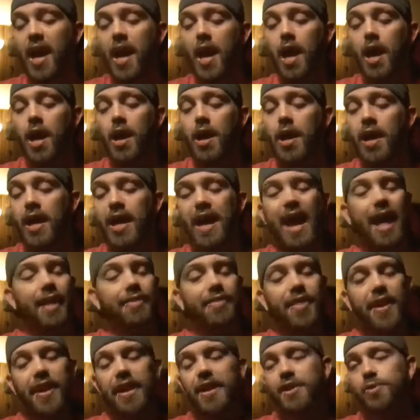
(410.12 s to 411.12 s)
And I
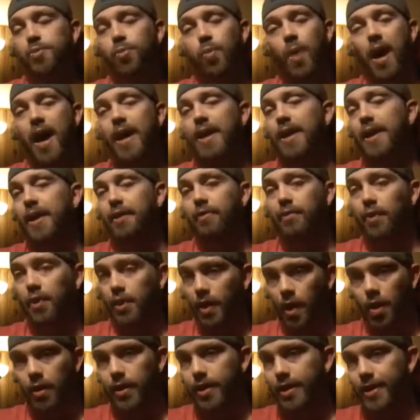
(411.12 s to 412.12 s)
think it's widely
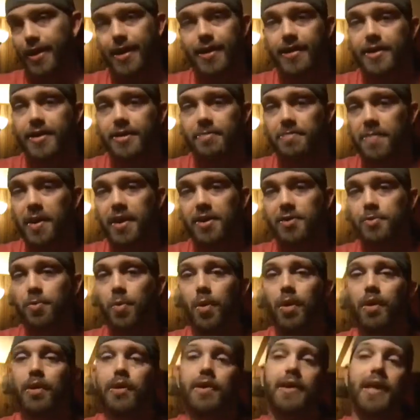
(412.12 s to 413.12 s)
regarded as his best
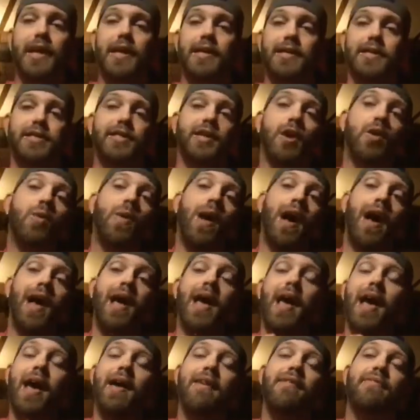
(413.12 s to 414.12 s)
work, and so I
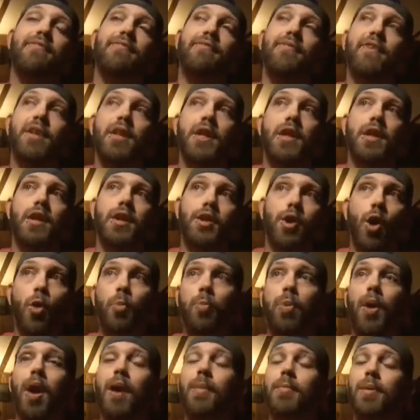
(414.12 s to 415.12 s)
have no
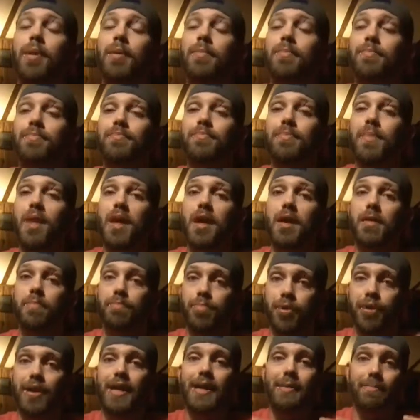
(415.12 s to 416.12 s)
problem
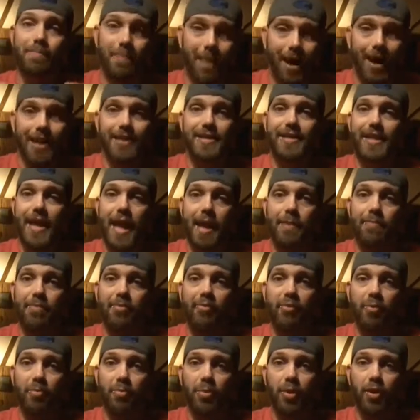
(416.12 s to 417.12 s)
putting my stamp
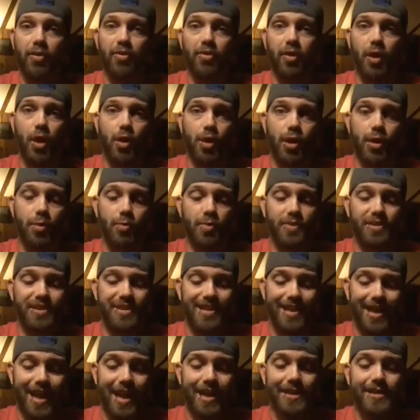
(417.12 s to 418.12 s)
of approval on it, was
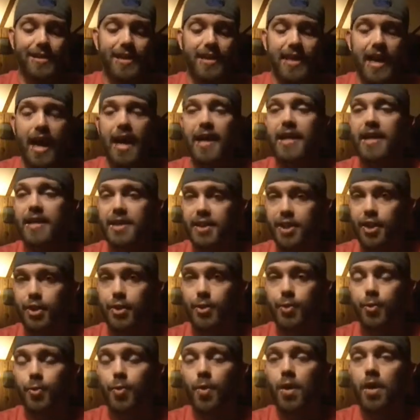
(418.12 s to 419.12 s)
the
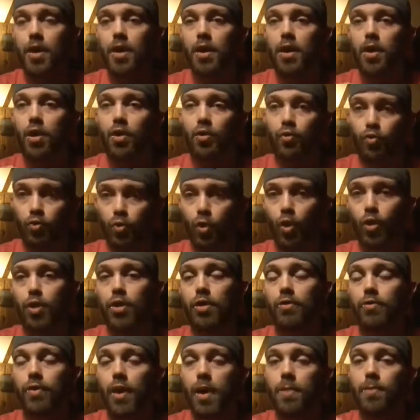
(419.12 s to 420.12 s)
1992
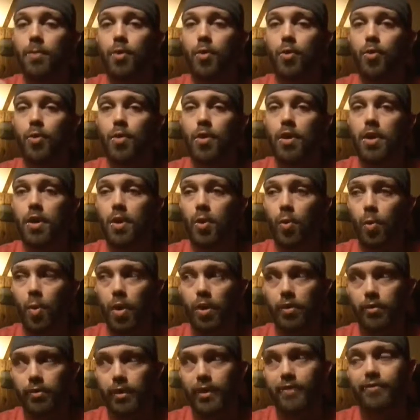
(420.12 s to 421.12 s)
Royal Rumble,
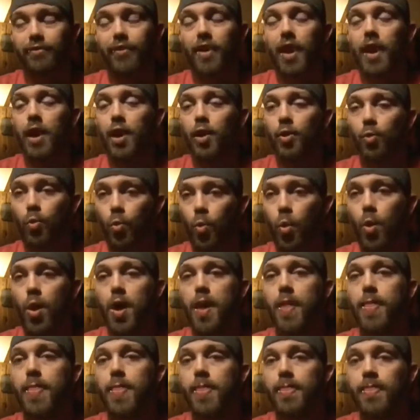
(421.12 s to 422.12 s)
where Ric Flair
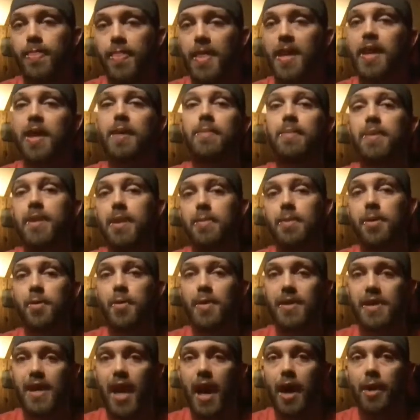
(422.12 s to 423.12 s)
won the
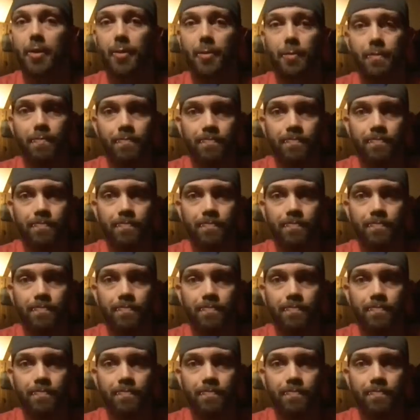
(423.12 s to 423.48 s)
WWE title.